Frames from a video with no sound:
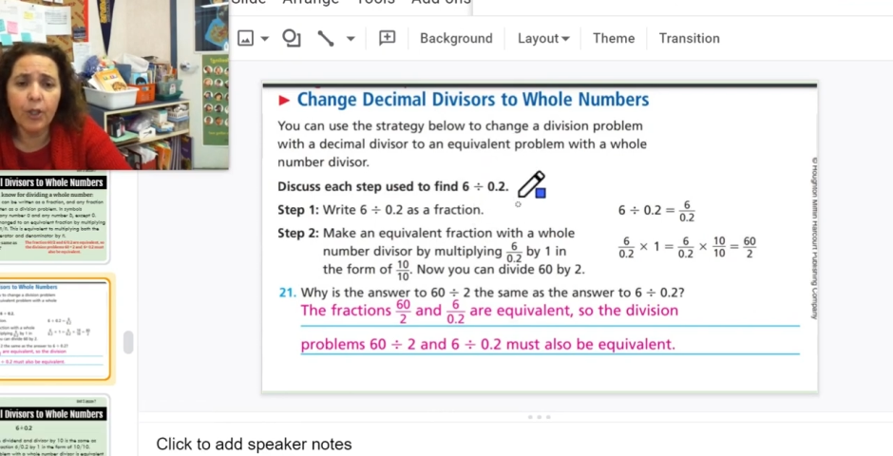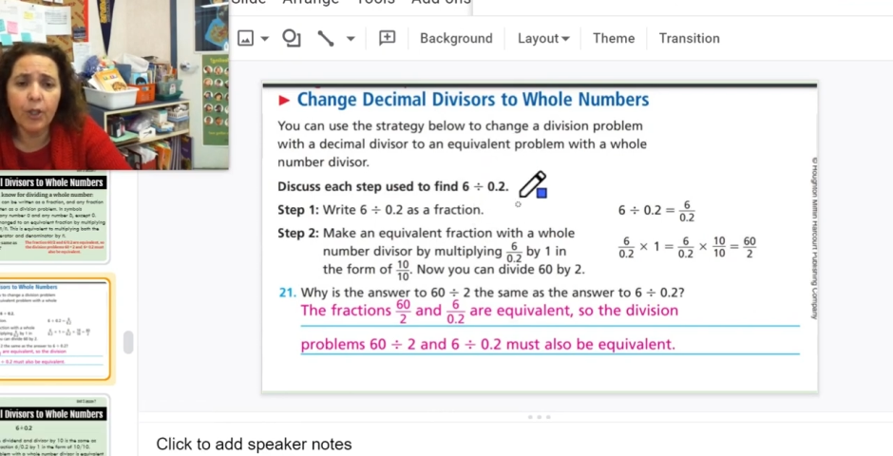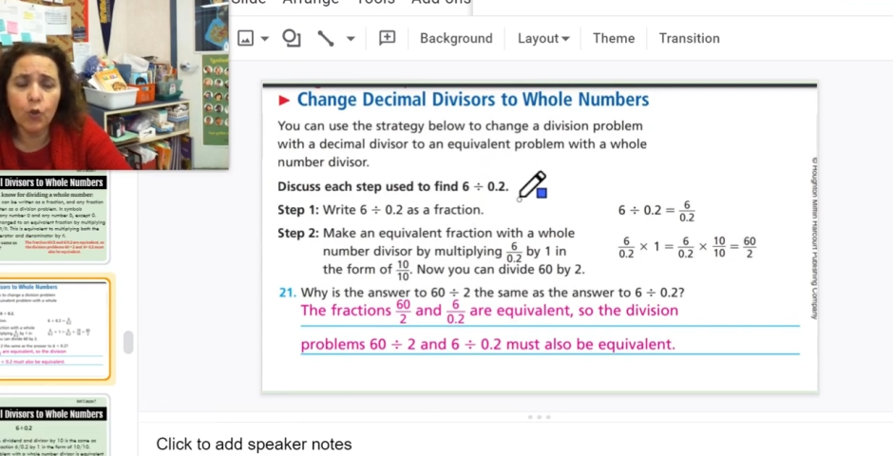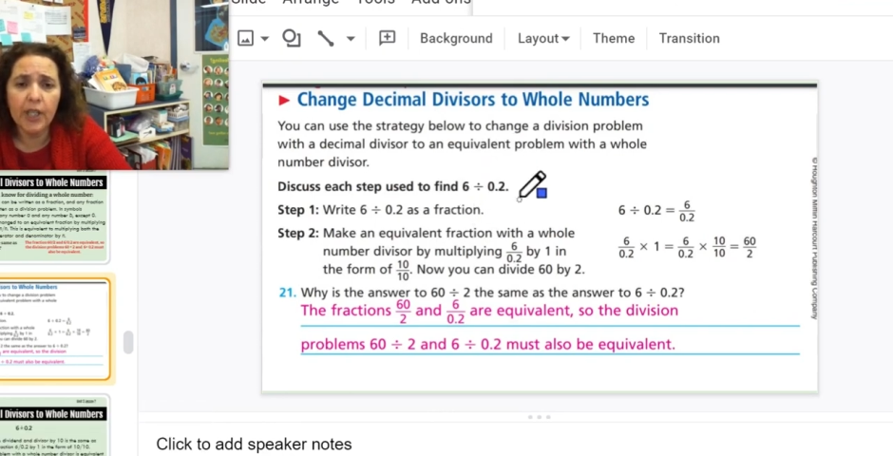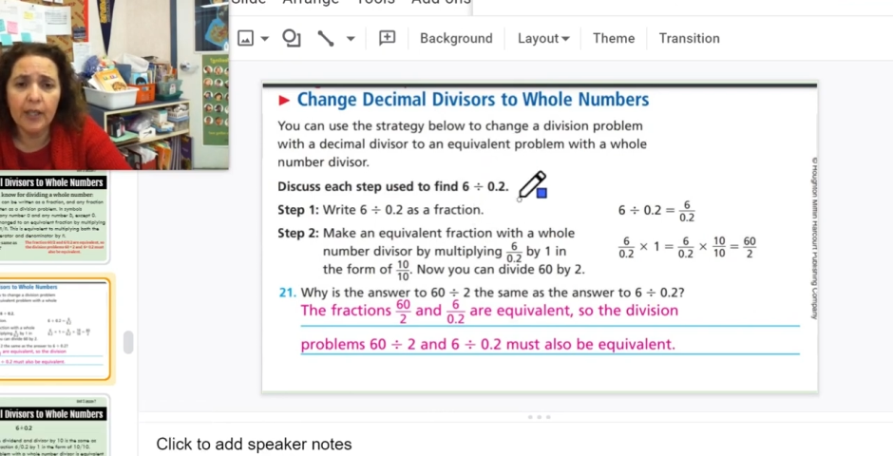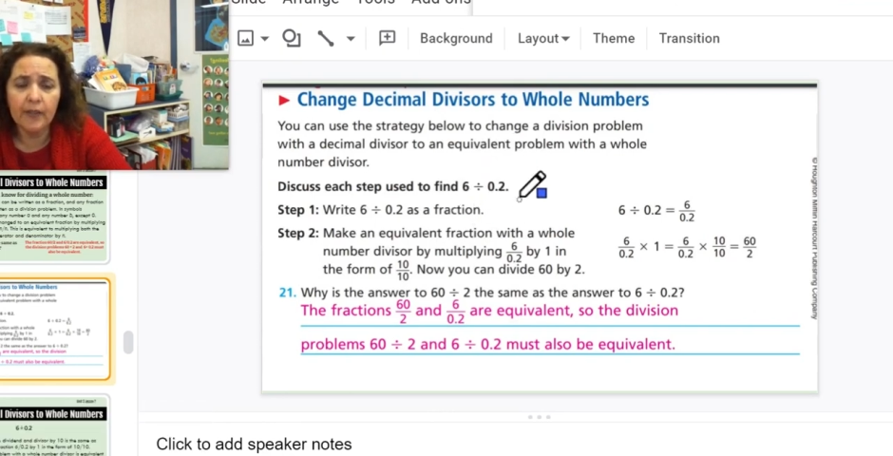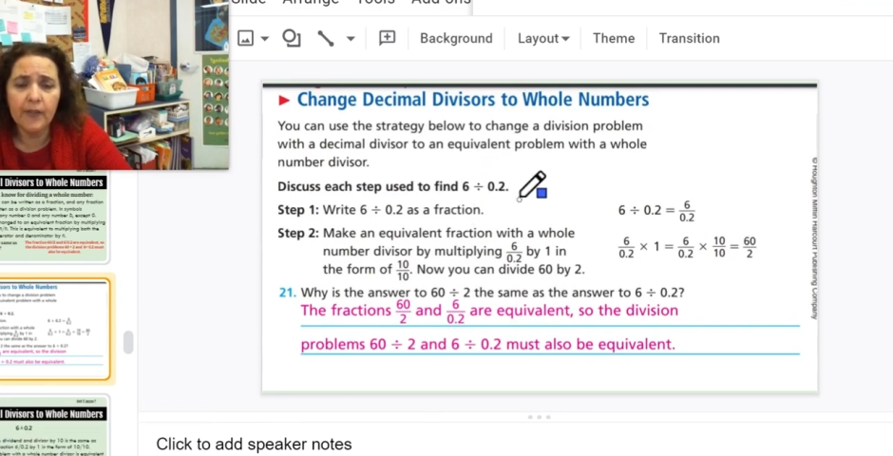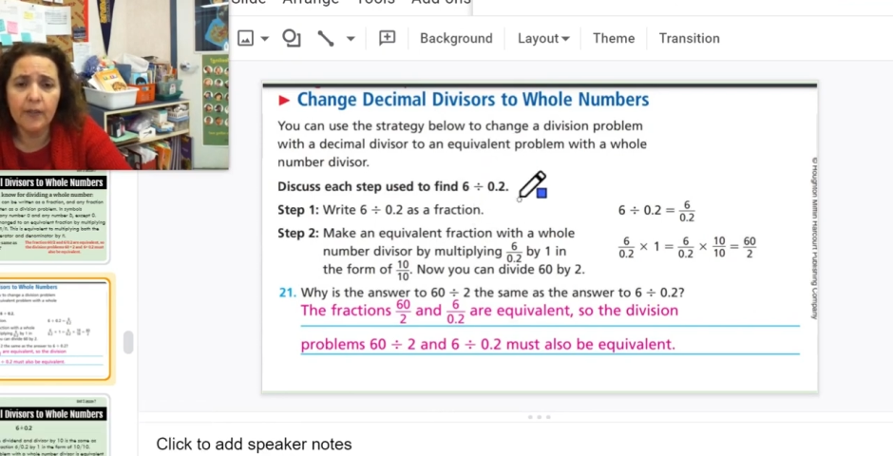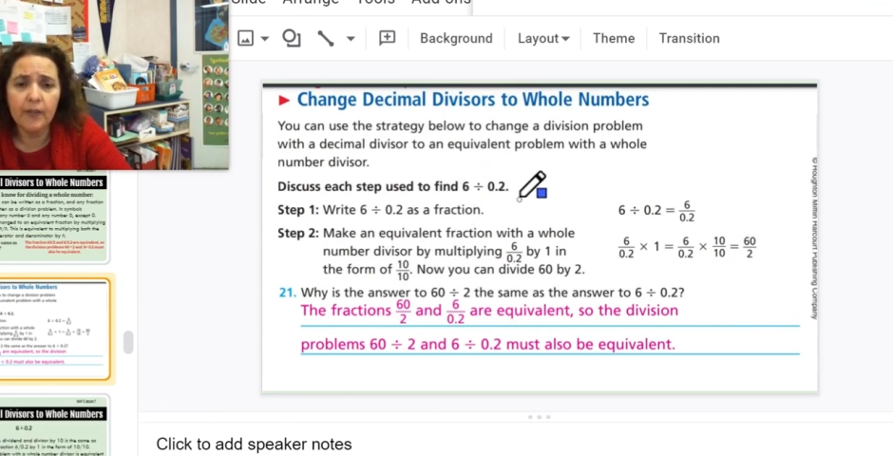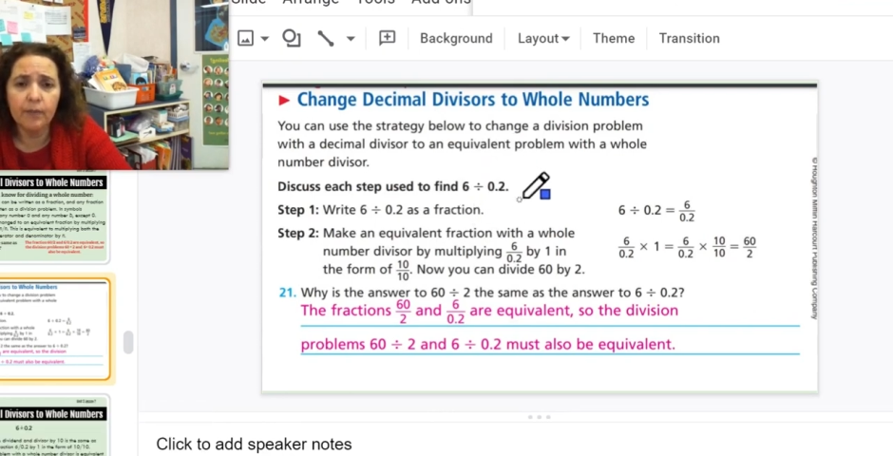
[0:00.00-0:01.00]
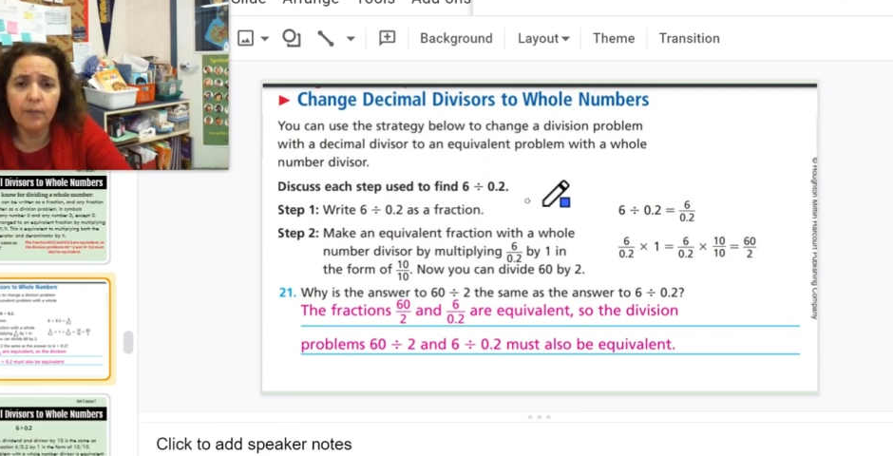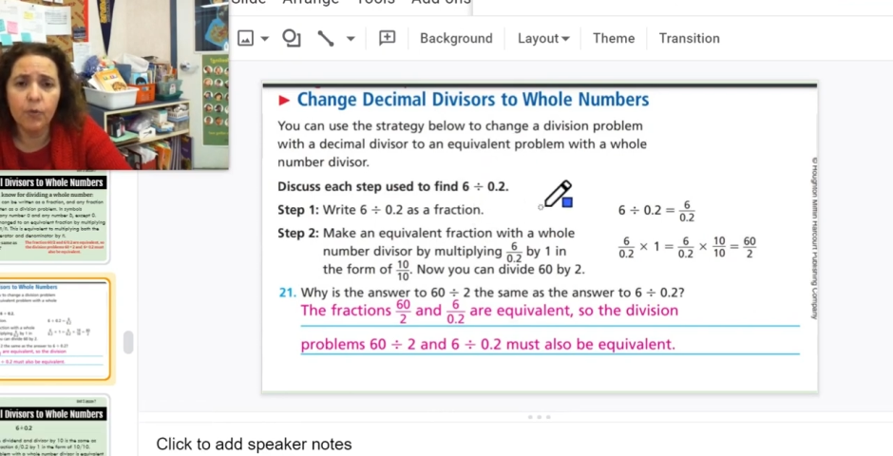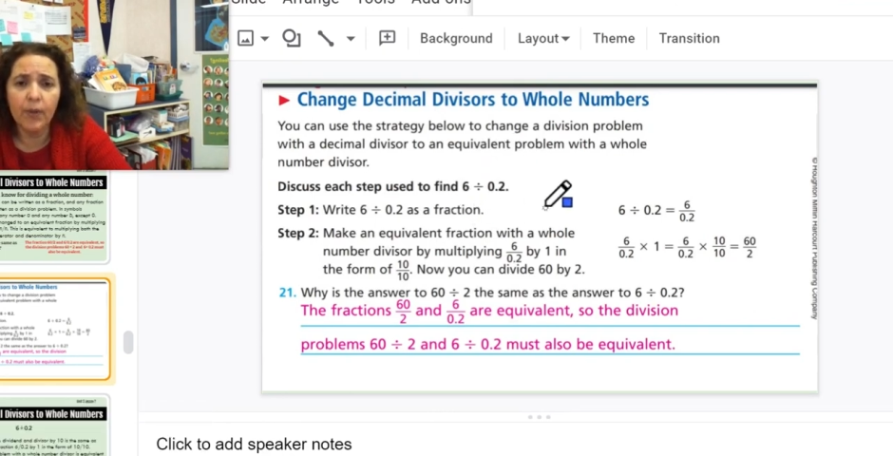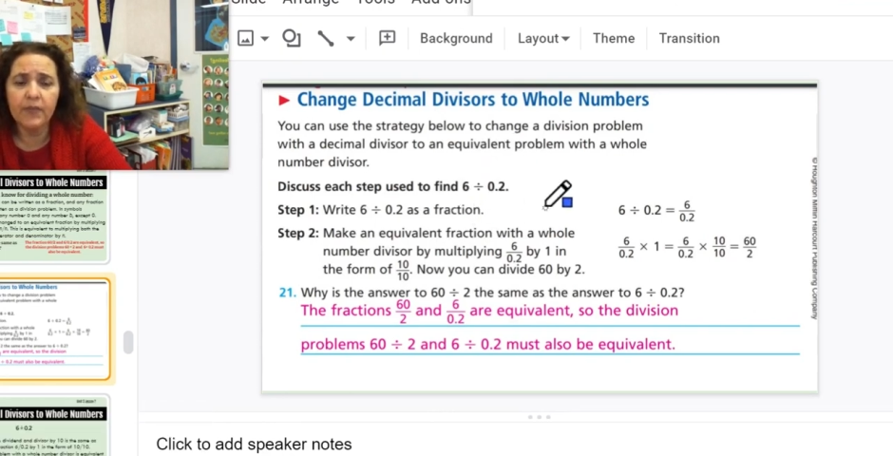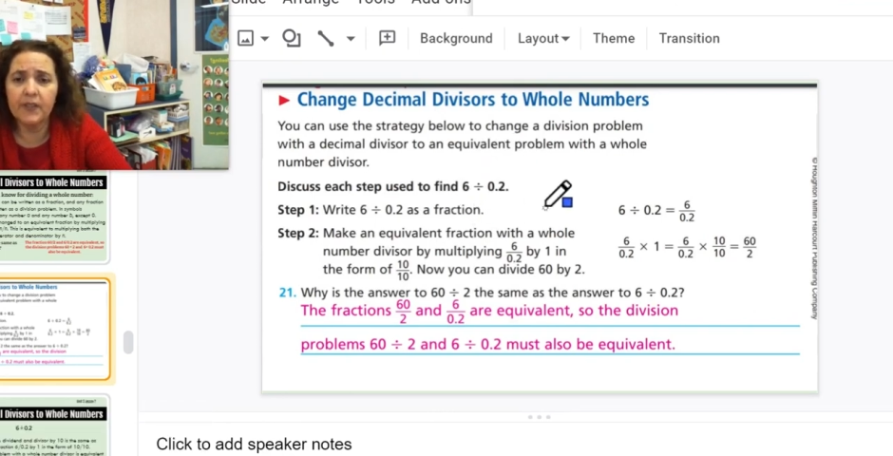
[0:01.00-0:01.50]
2/10.
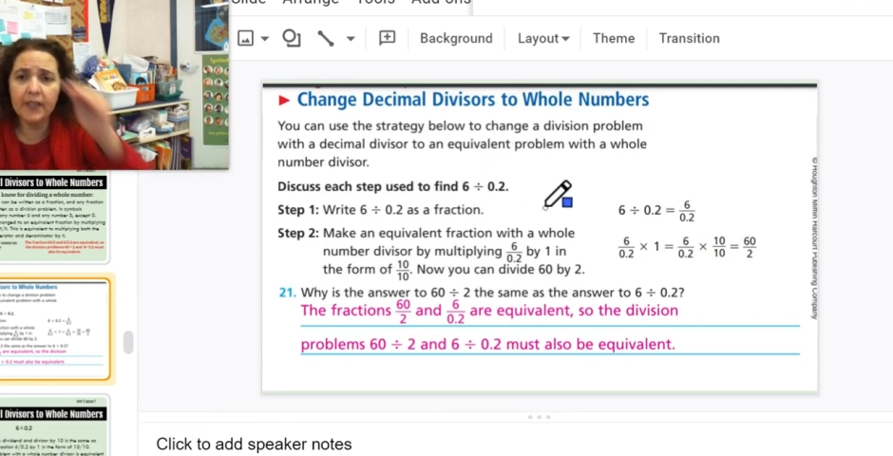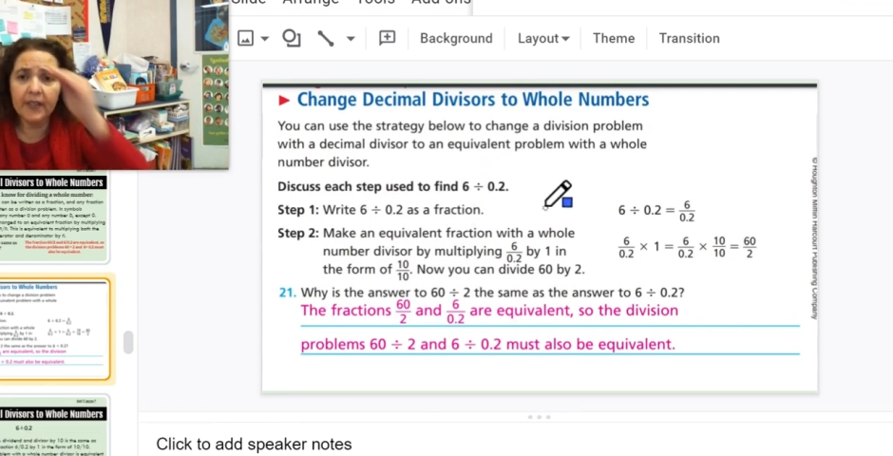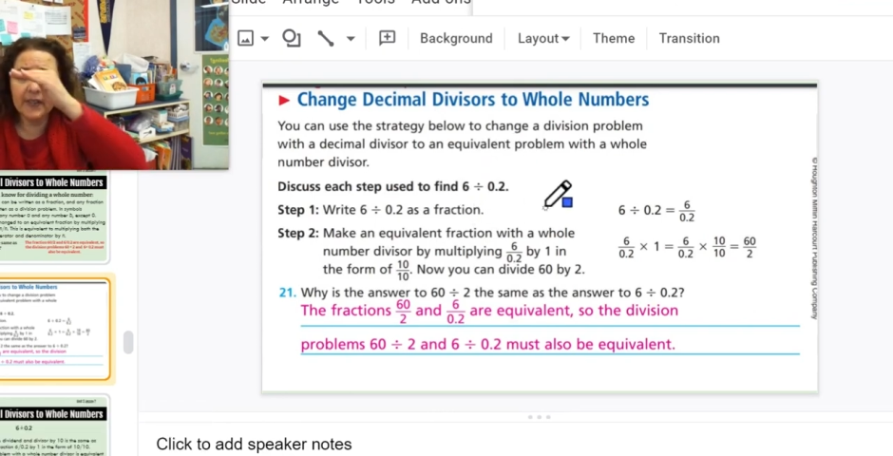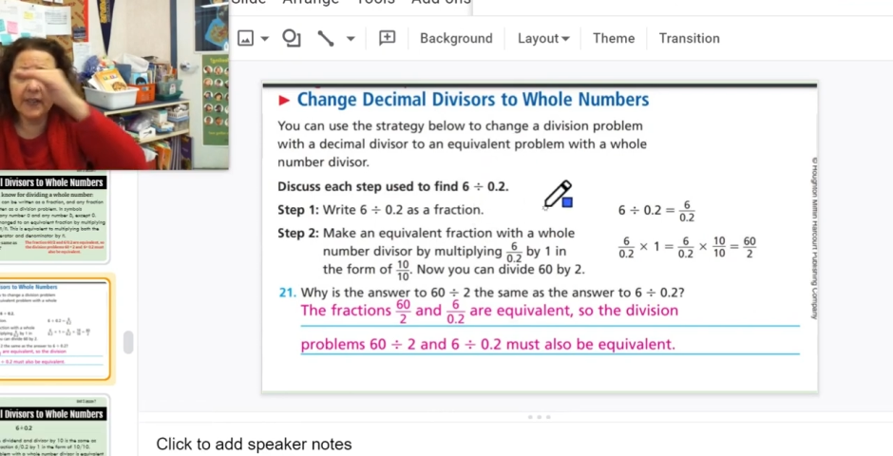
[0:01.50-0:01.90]
We have 6